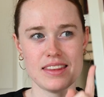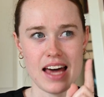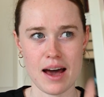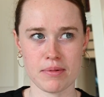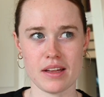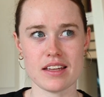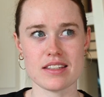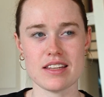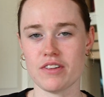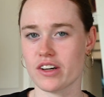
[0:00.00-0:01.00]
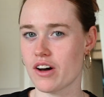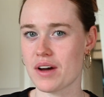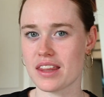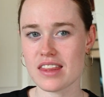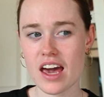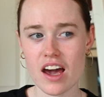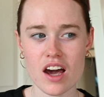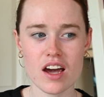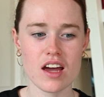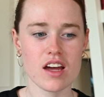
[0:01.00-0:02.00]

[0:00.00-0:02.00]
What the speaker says: that place if you're going there,